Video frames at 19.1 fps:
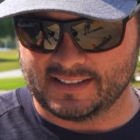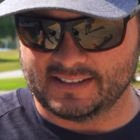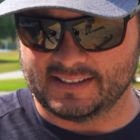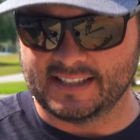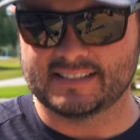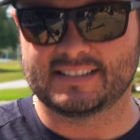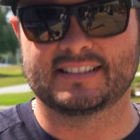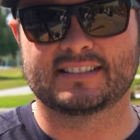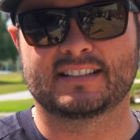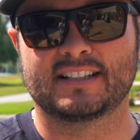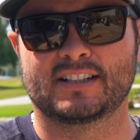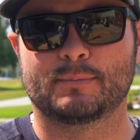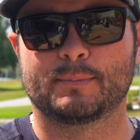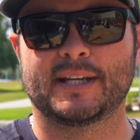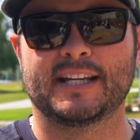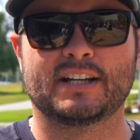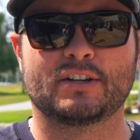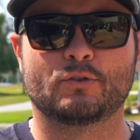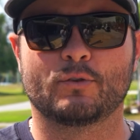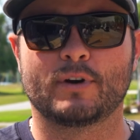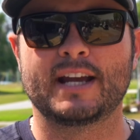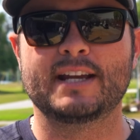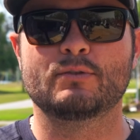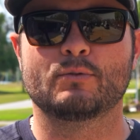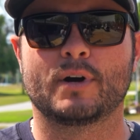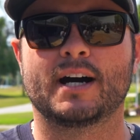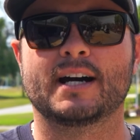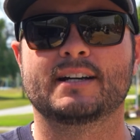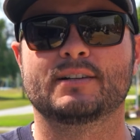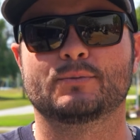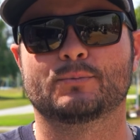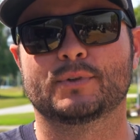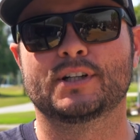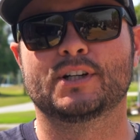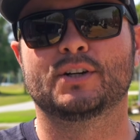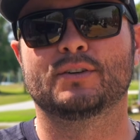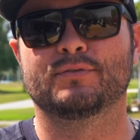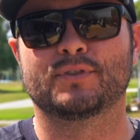this is going to be a great rod and
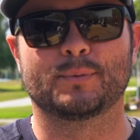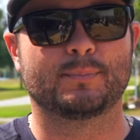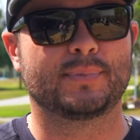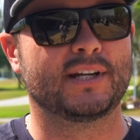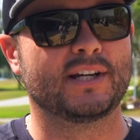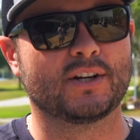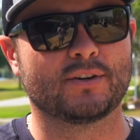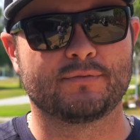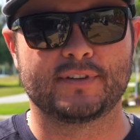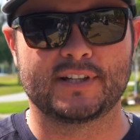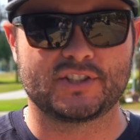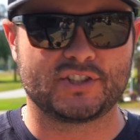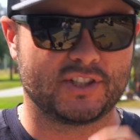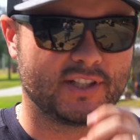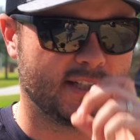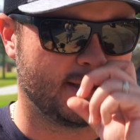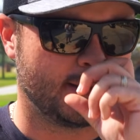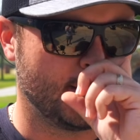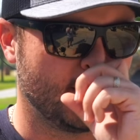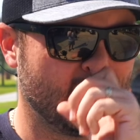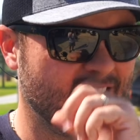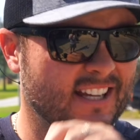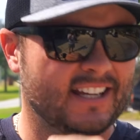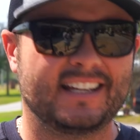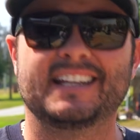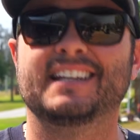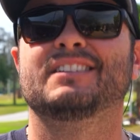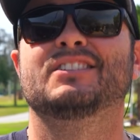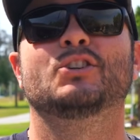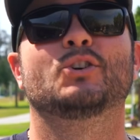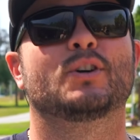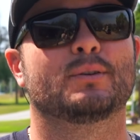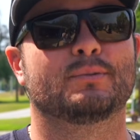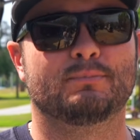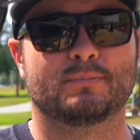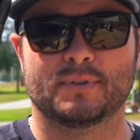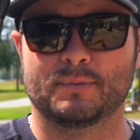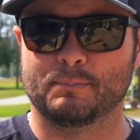reel for pier fishing. You
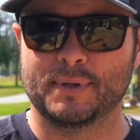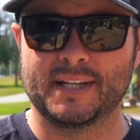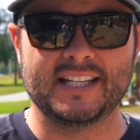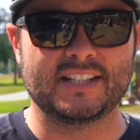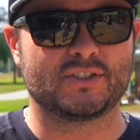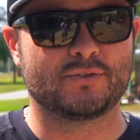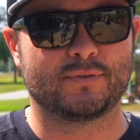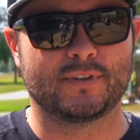could beach